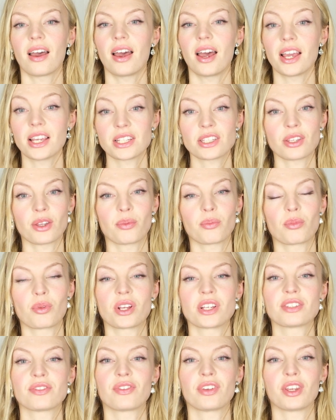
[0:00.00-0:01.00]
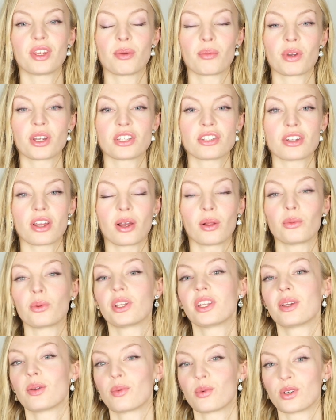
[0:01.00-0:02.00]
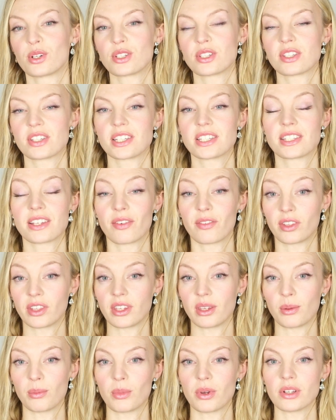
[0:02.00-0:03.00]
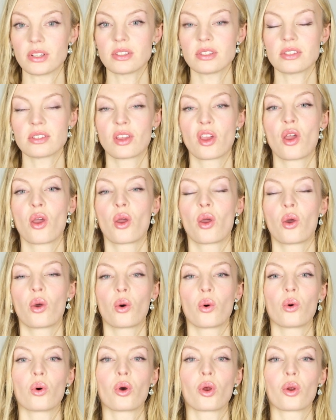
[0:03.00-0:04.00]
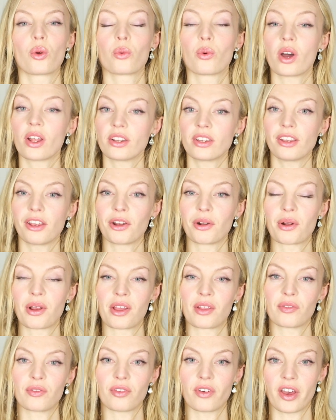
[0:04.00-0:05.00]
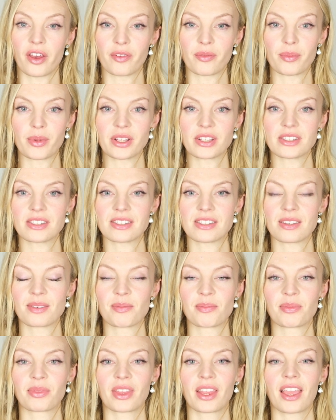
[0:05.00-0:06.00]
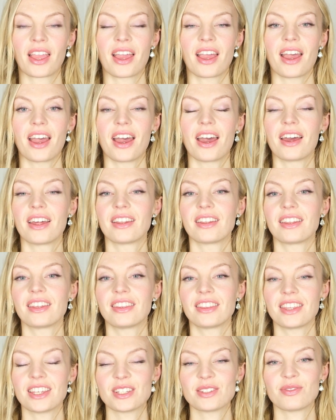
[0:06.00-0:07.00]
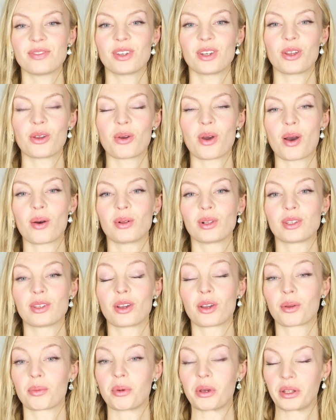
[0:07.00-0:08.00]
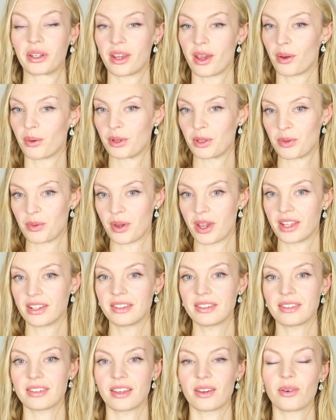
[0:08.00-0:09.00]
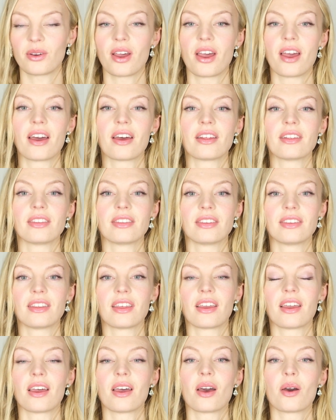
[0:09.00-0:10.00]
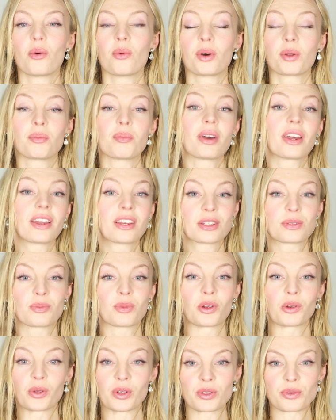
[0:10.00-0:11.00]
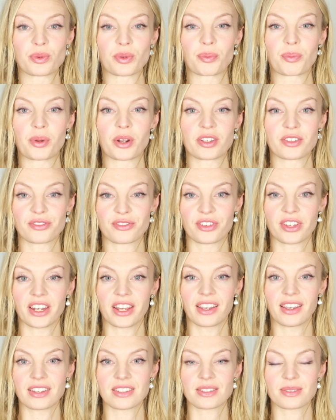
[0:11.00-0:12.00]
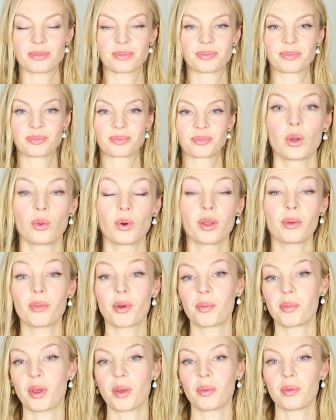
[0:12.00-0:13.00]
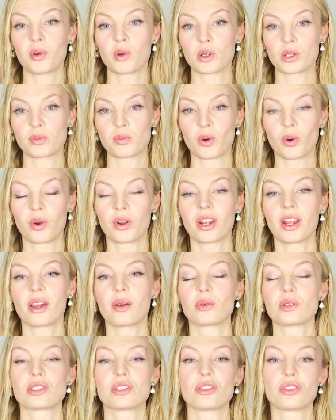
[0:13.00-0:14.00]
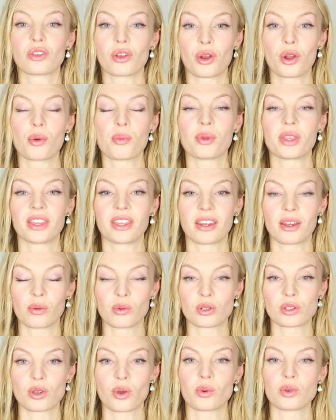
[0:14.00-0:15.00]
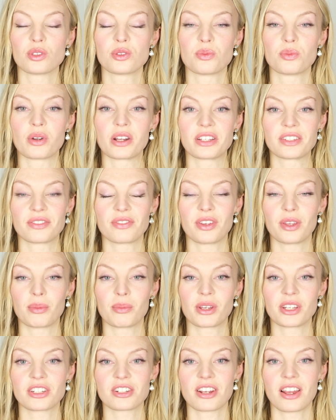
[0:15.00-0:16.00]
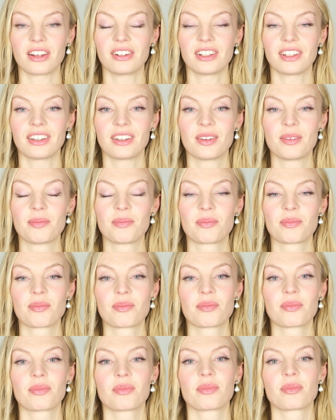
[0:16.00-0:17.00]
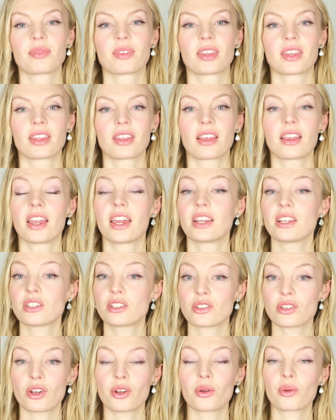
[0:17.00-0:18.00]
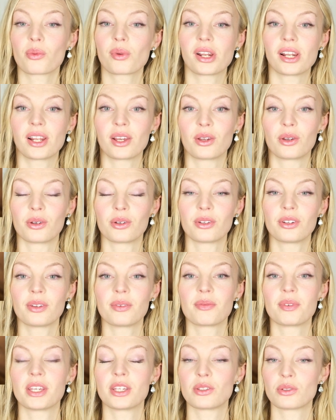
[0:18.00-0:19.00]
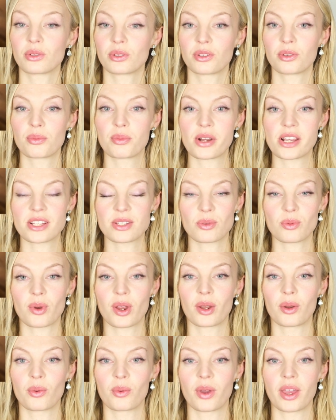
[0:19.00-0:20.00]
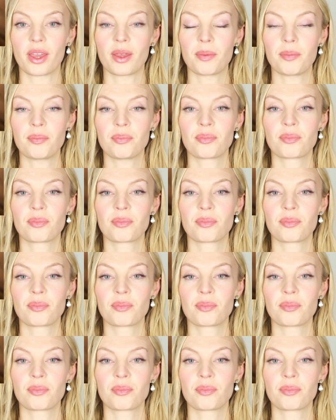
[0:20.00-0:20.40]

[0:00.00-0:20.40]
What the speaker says: I stopped breastfeeding my child when he was 17 months, or 1 year and 5 months. And in this video I will talk about how it went and what my experience with breastfeeding is. When my baby was born, I was determined that I was going to breastfeed my child. And it started really good. He took the breast right away.